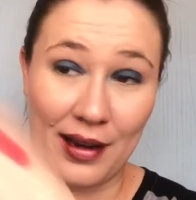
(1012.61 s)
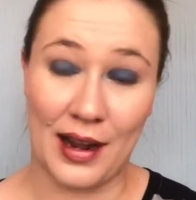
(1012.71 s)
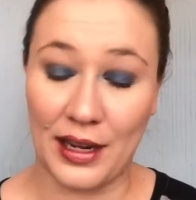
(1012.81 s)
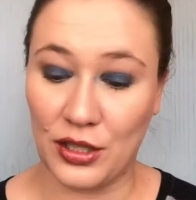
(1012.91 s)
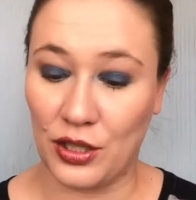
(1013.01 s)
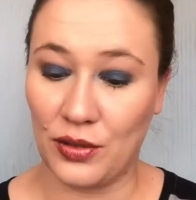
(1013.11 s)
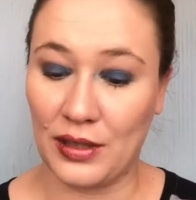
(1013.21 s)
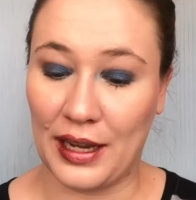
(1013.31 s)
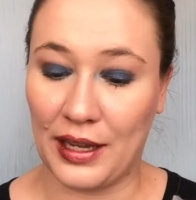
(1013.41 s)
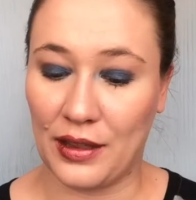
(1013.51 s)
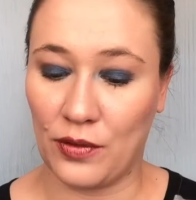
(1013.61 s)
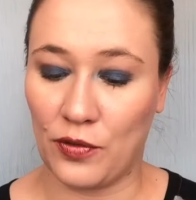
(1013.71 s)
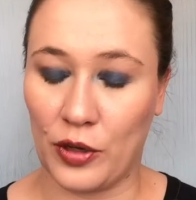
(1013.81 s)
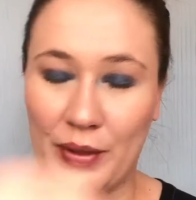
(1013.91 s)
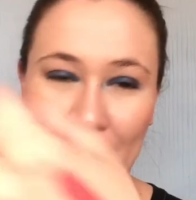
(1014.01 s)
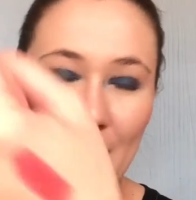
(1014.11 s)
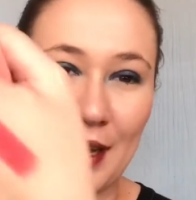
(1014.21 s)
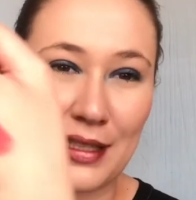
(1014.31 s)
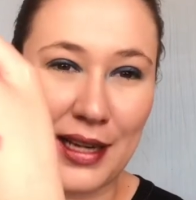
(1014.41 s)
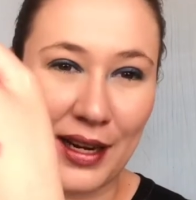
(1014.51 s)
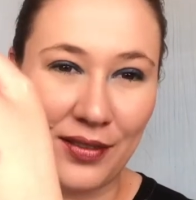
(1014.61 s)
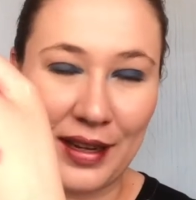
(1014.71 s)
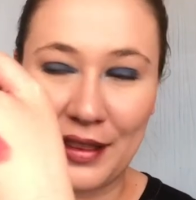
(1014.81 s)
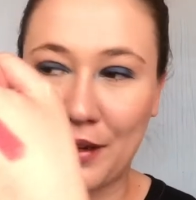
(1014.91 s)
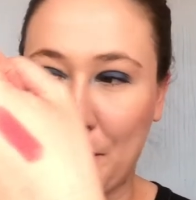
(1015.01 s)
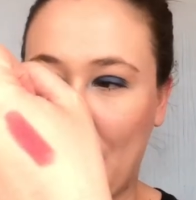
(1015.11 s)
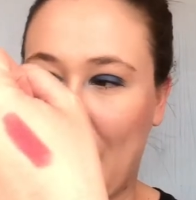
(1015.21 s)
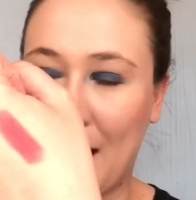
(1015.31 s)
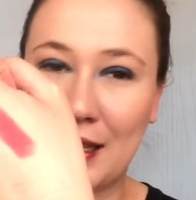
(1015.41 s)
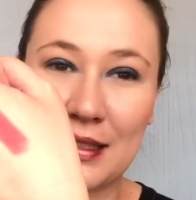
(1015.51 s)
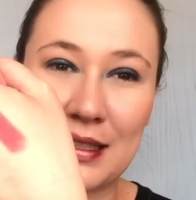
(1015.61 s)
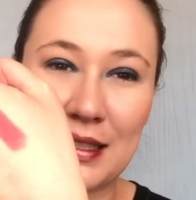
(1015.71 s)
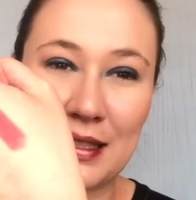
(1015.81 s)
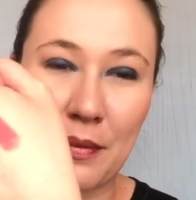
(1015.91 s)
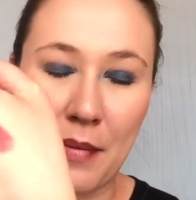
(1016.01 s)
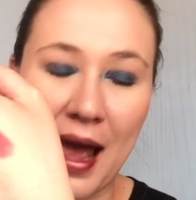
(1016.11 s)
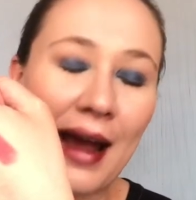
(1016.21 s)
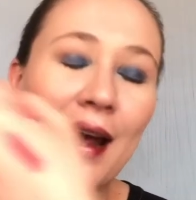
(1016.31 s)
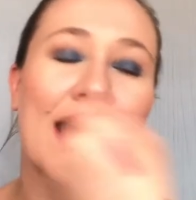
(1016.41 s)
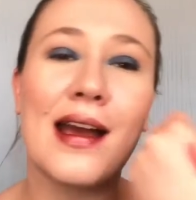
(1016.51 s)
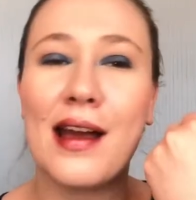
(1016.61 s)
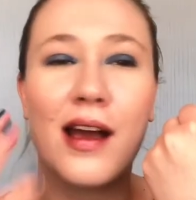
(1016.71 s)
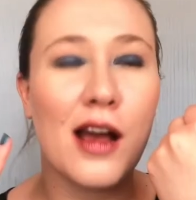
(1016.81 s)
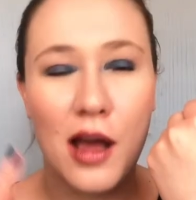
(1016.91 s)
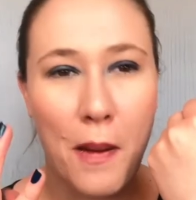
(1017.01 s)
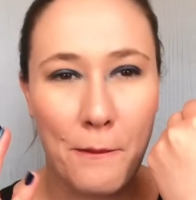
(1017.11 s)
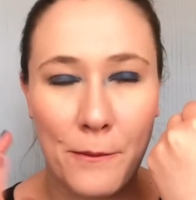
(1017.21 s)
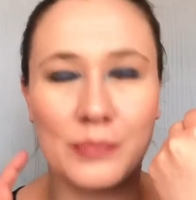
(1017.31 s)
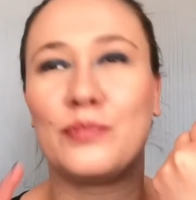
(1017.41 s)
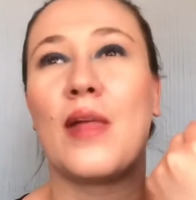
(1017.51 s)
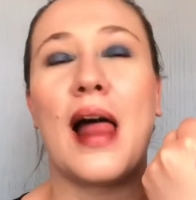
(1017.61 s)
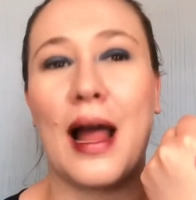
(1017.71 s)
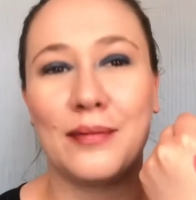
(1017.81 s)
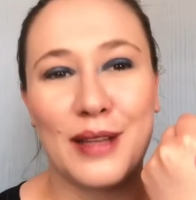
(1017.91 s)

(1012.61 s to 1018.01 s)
I do like the formula. It's kind of like their matte, MAC, bleh.